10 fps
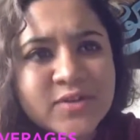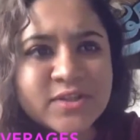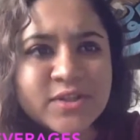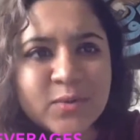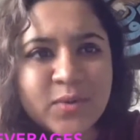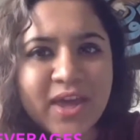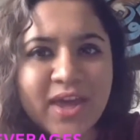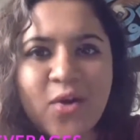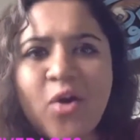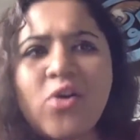in the
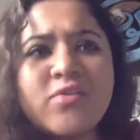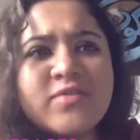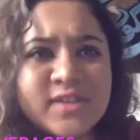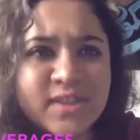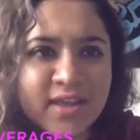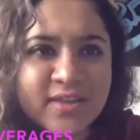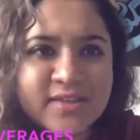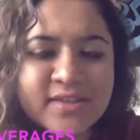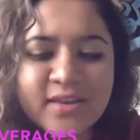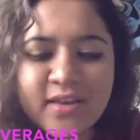UK? All of these things.